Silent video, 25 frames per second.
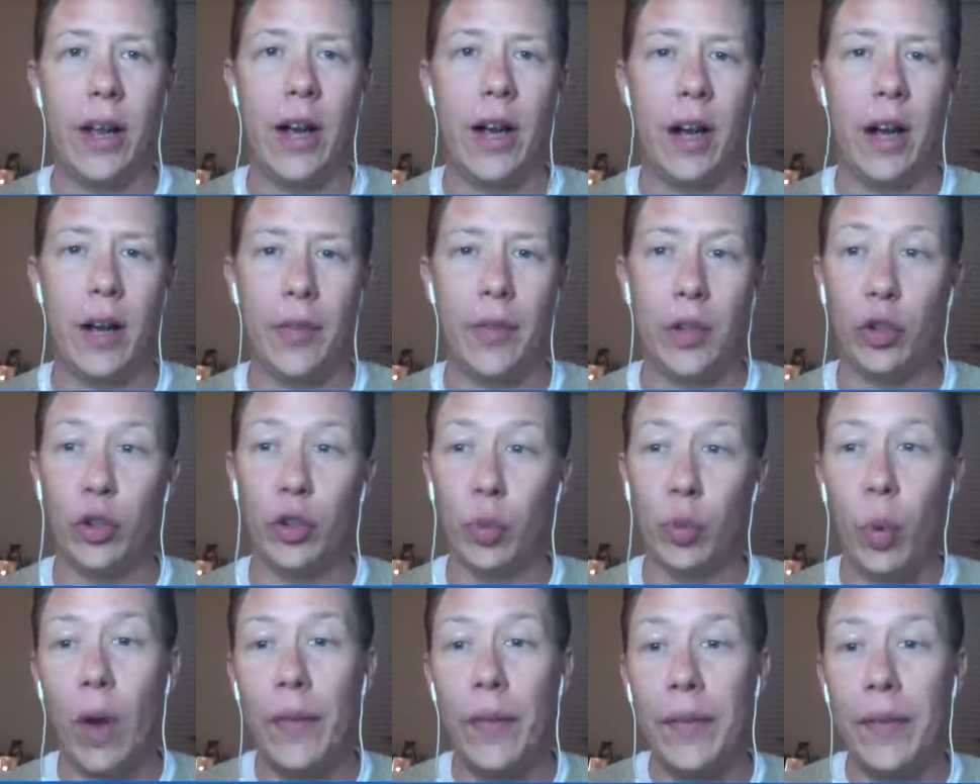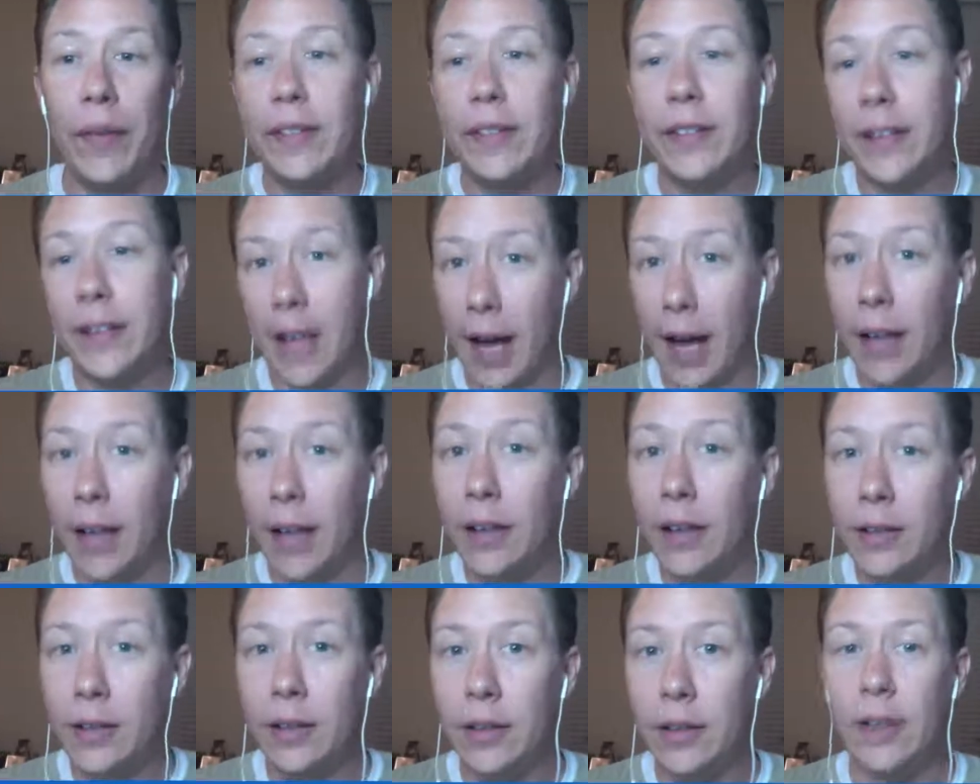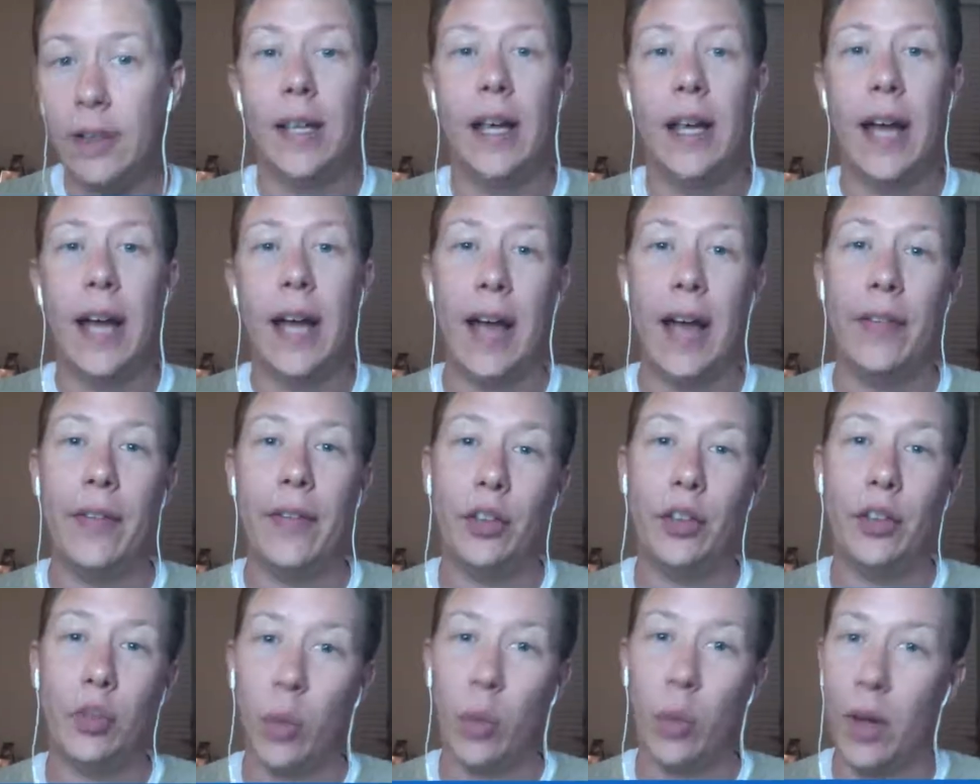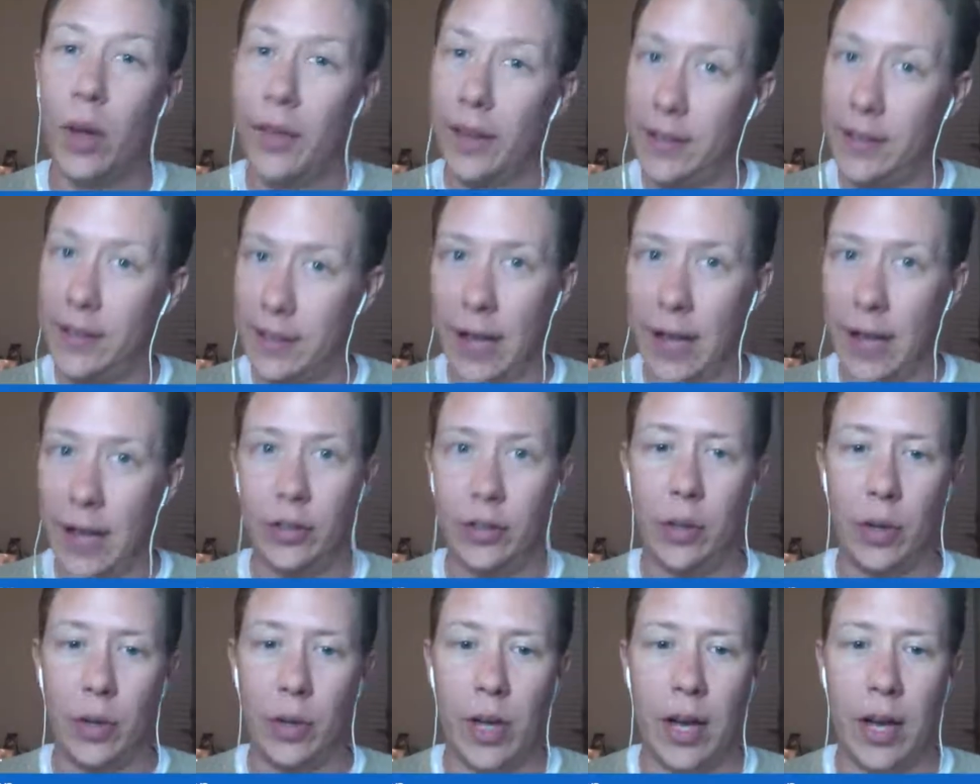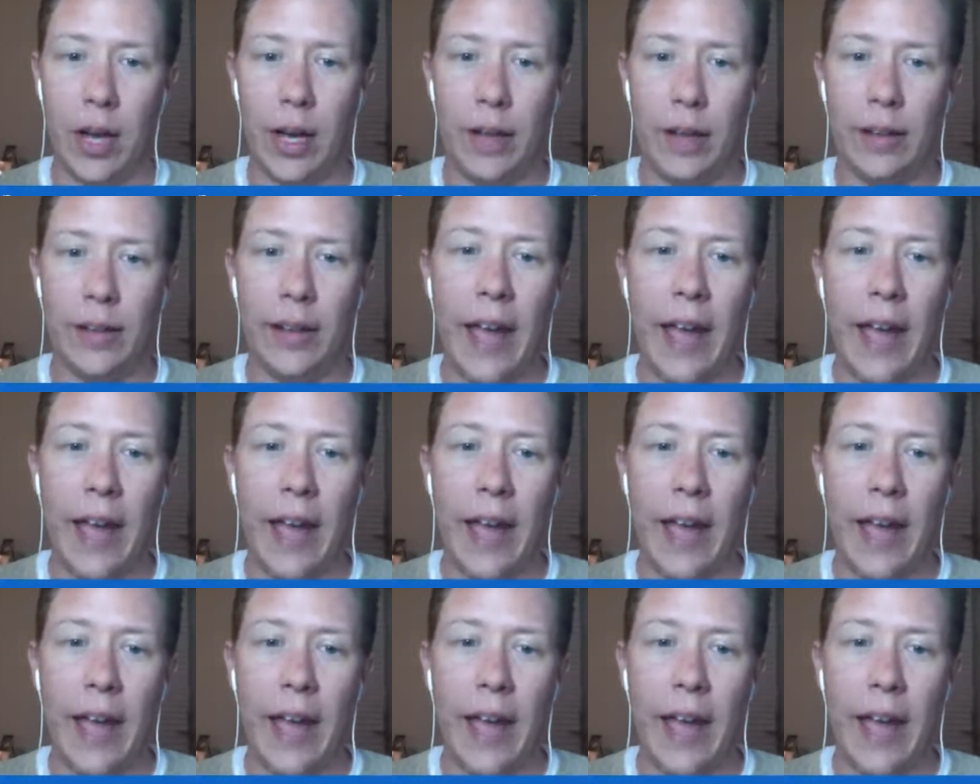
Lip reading: There's one that's kind, and there's one that's not so kind.